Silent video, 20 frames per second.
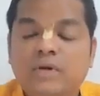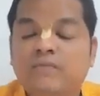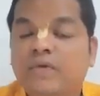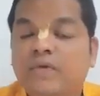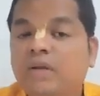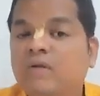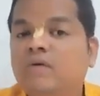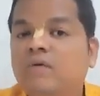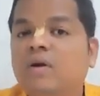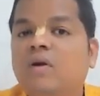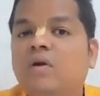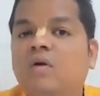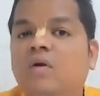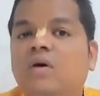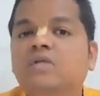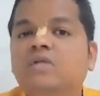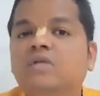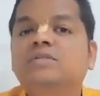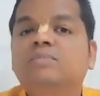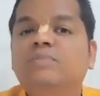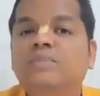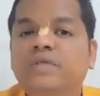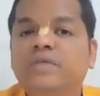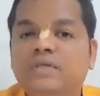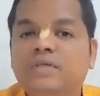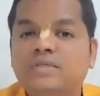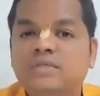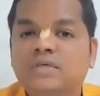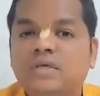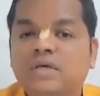But whenever Lord
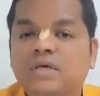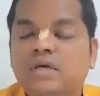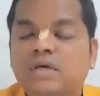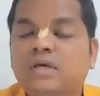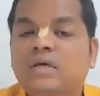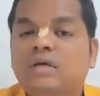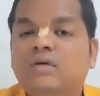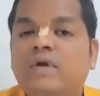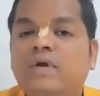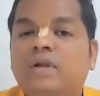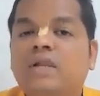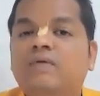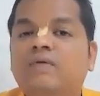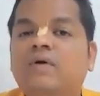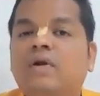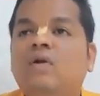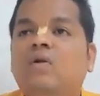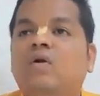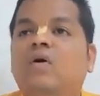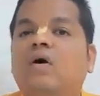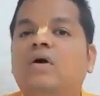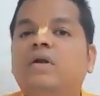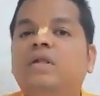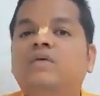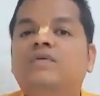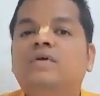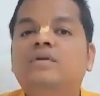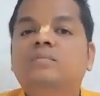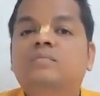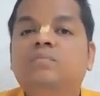speaks, Whenever
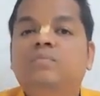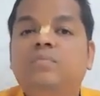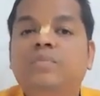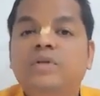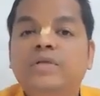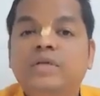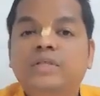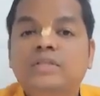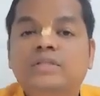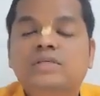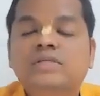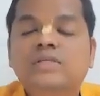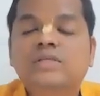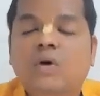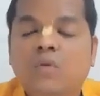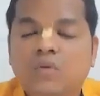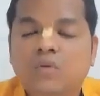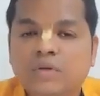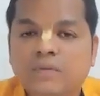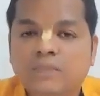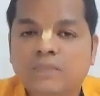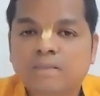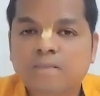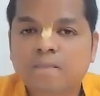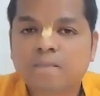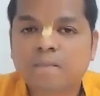Lord even breathes out,